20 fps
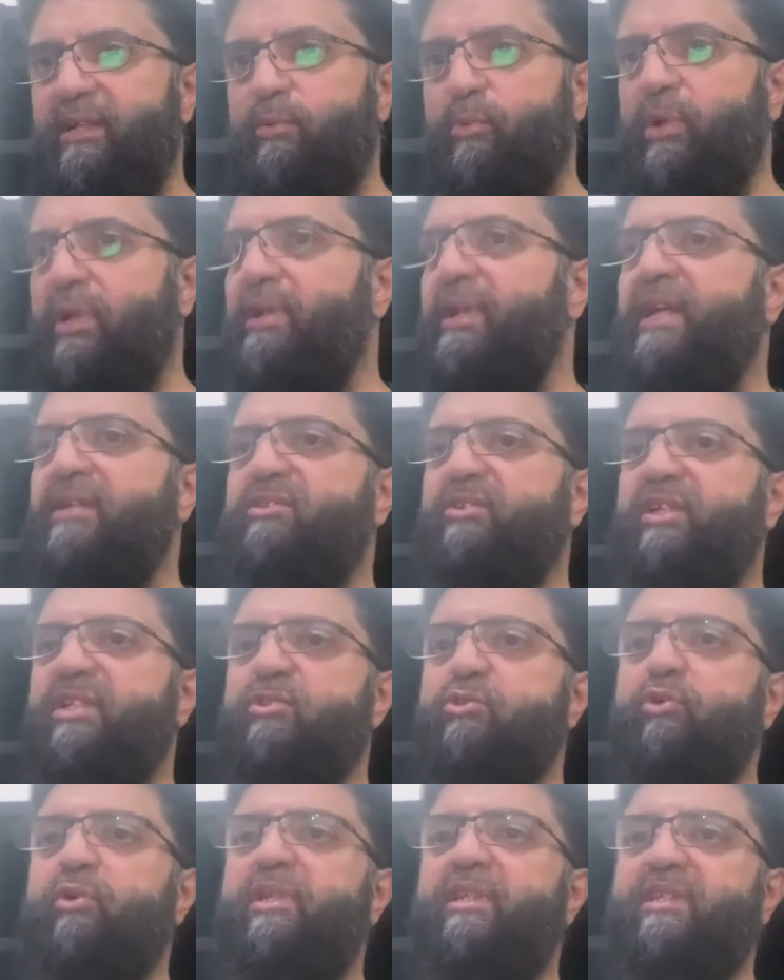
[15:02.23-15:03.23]
We're allowed to
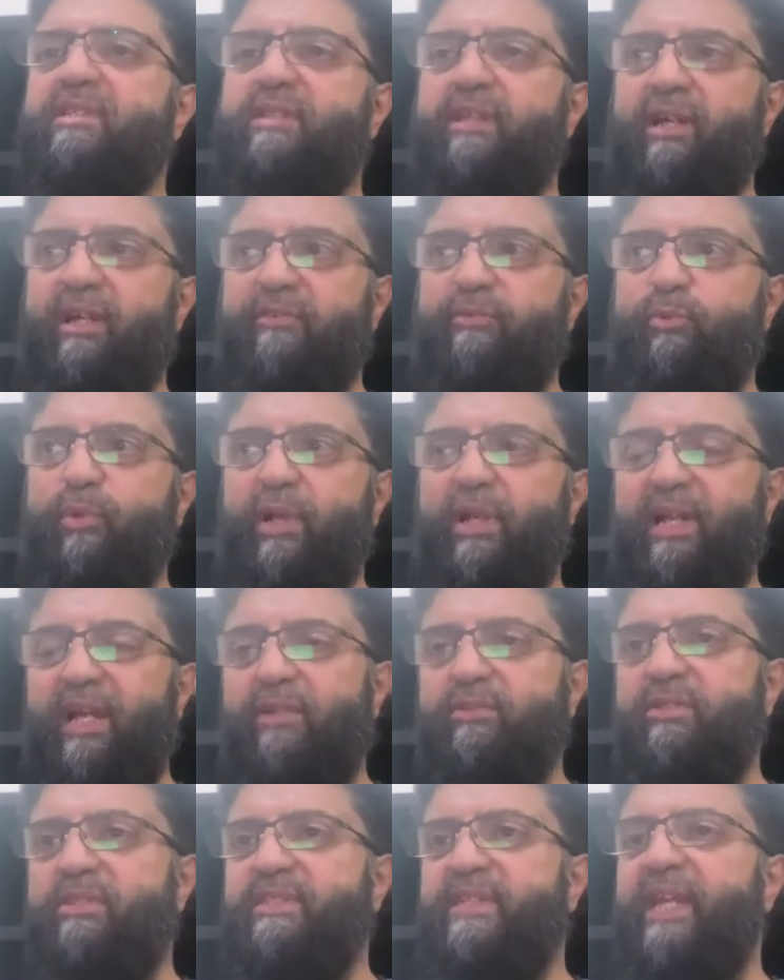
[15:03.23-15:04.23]
enjoy this life, we're
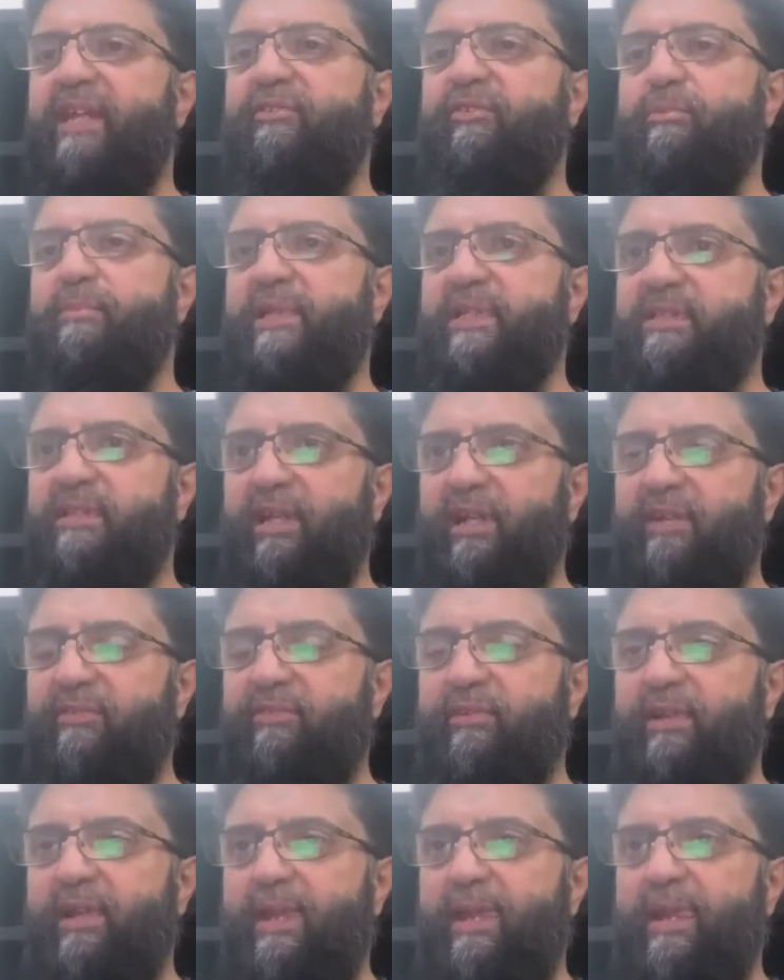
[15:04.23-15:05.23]
allowed to take from this life.
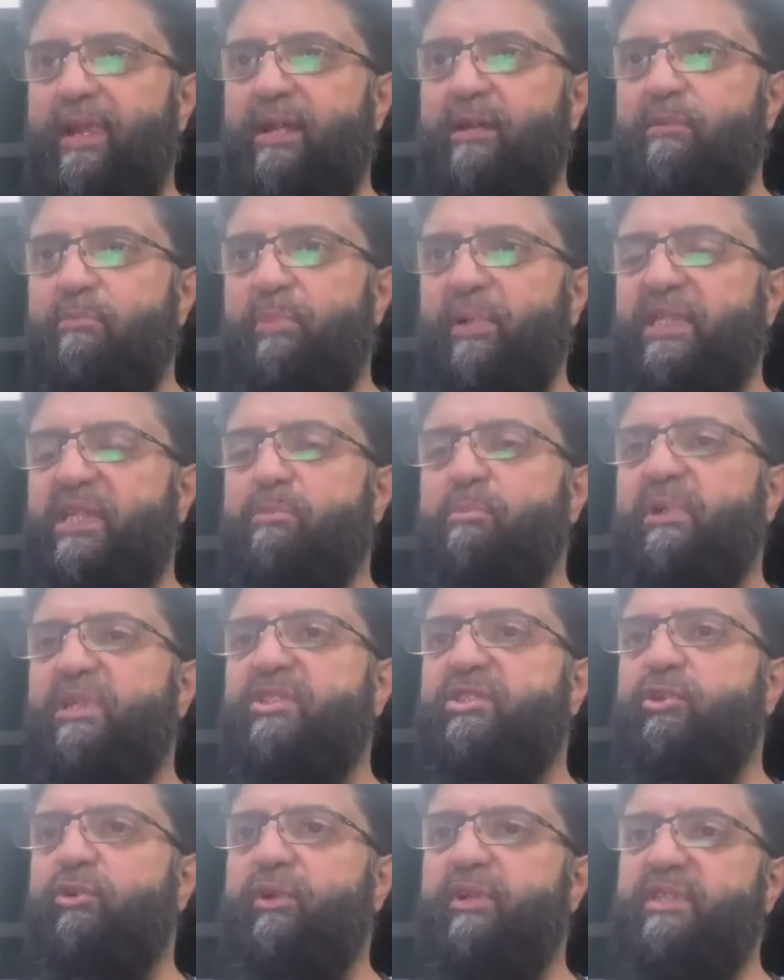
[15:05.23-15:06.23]
But the
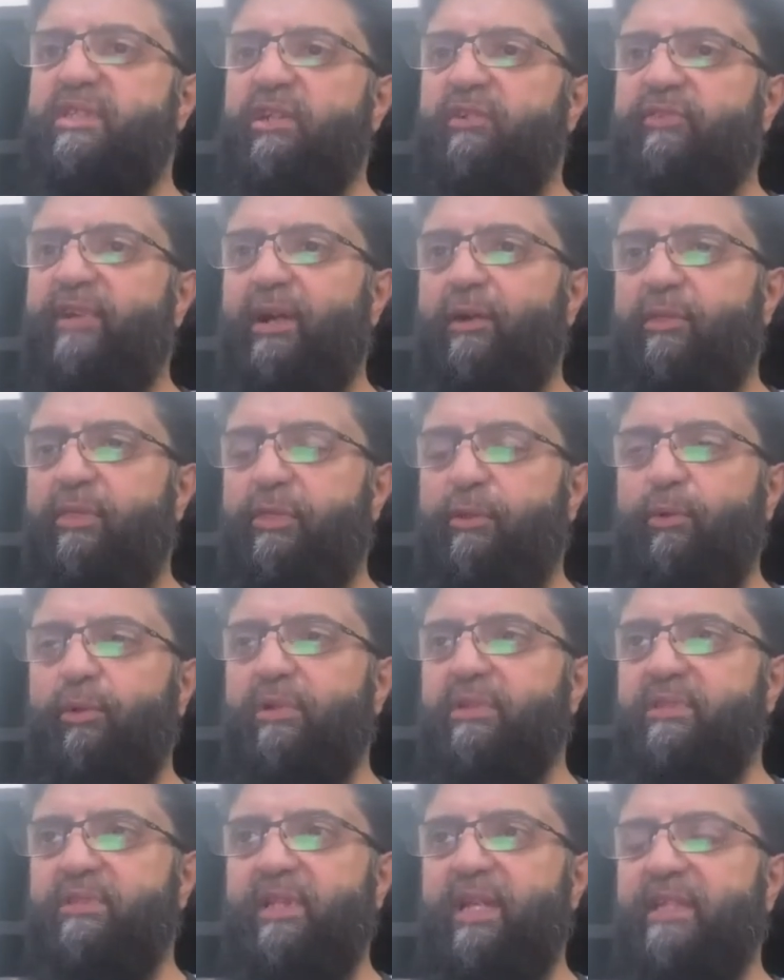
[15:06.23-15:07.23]
majority of our
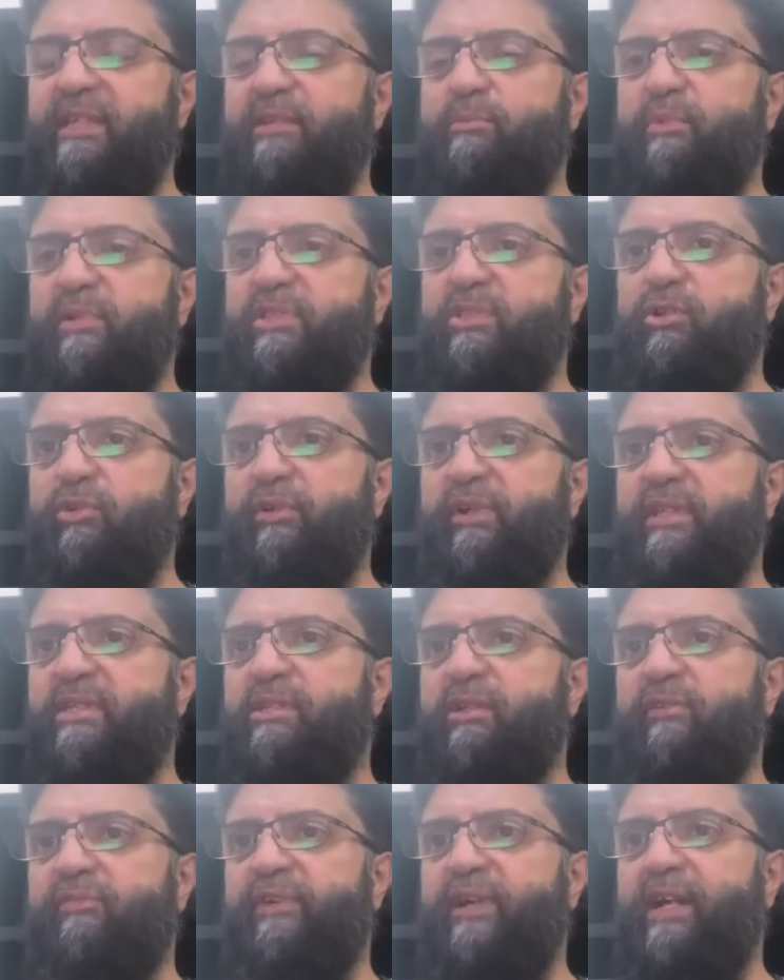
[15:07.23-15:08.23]
thought and the
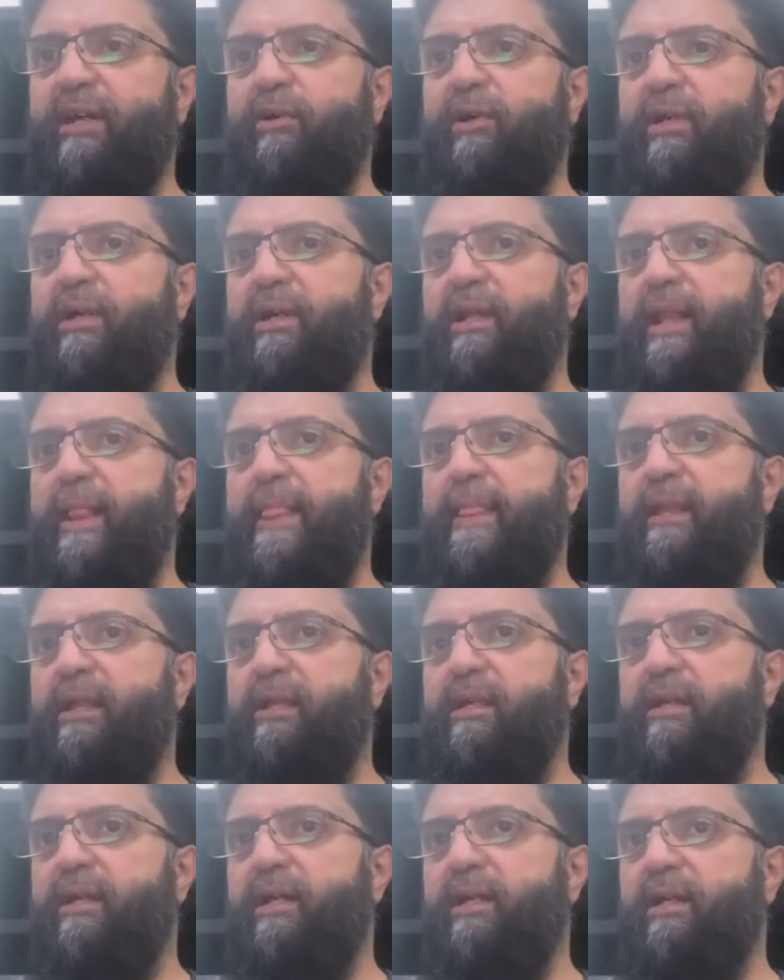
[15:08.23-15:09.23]
majority of our
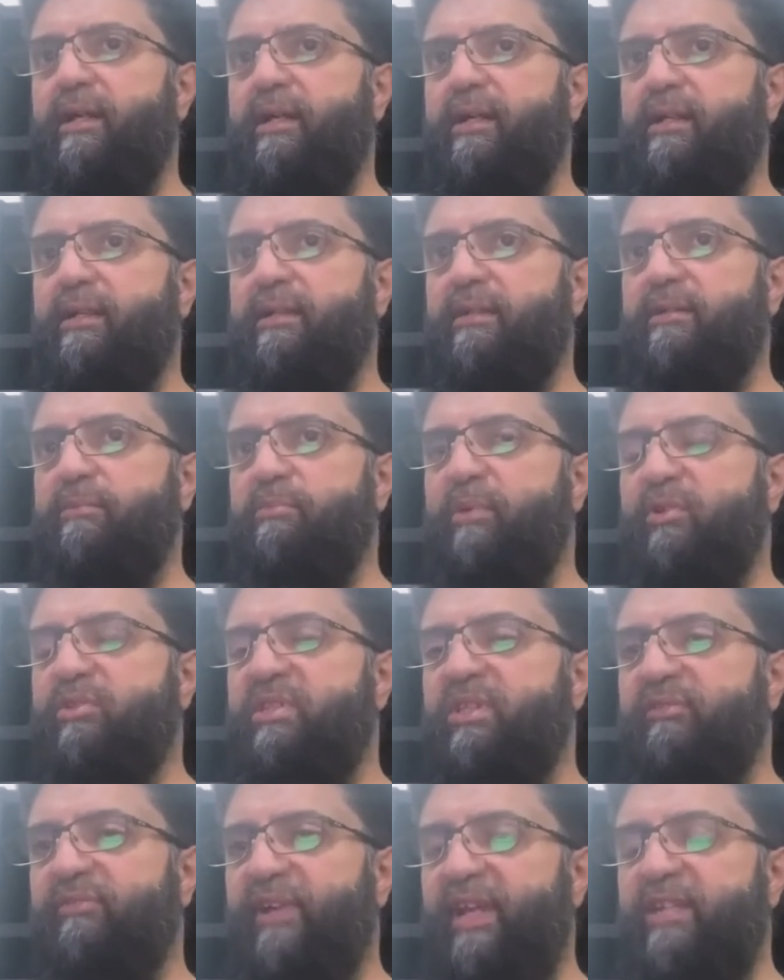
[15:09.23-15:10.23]
uh,
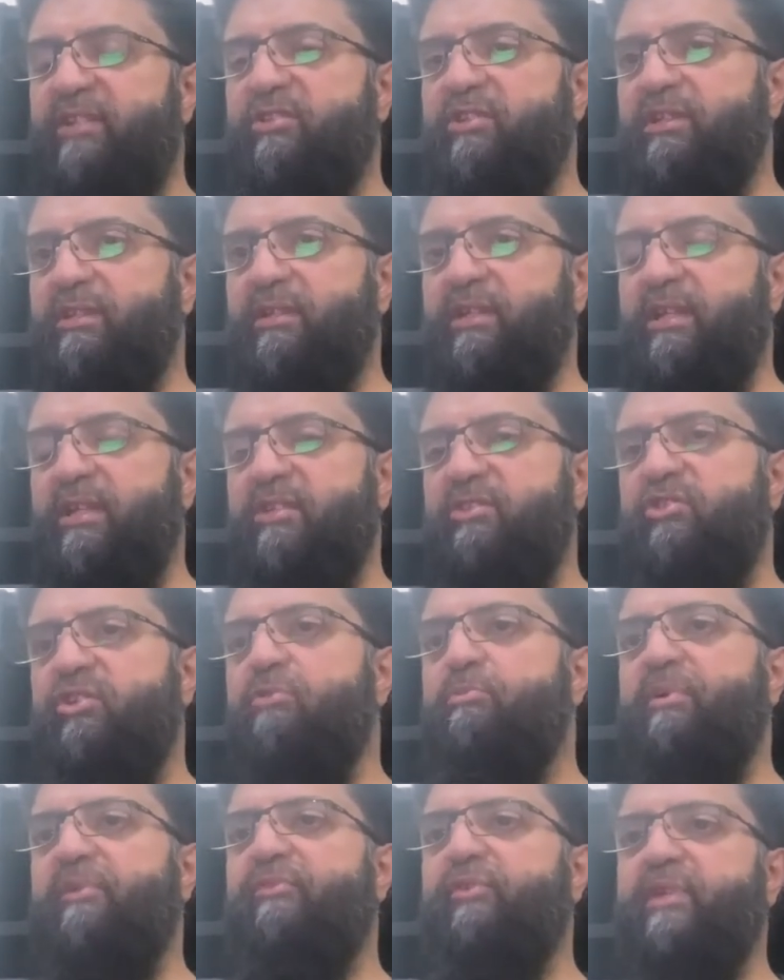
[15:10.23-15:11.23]
motivation
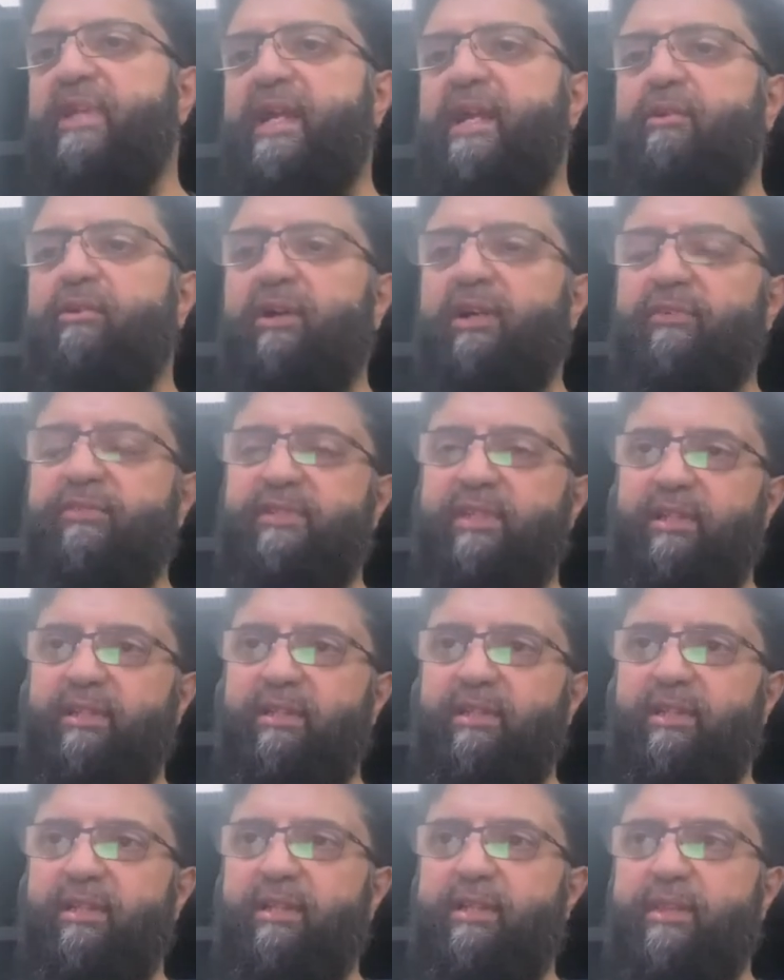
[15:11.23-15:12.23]
should be for the hereafter.
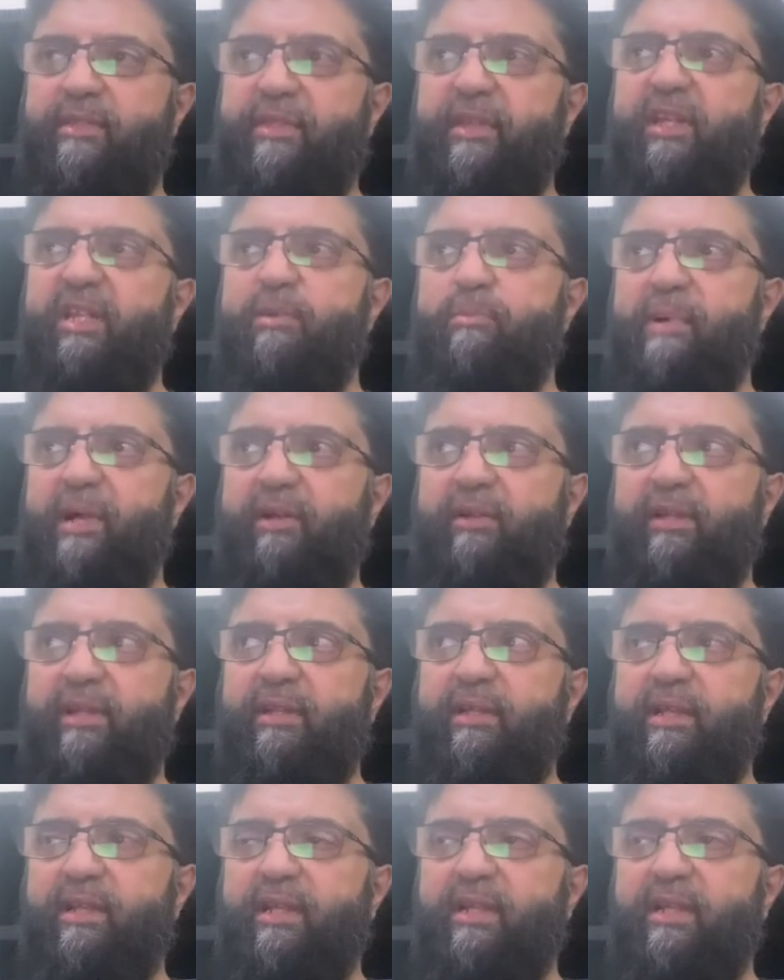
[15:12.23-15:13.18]
Think about it.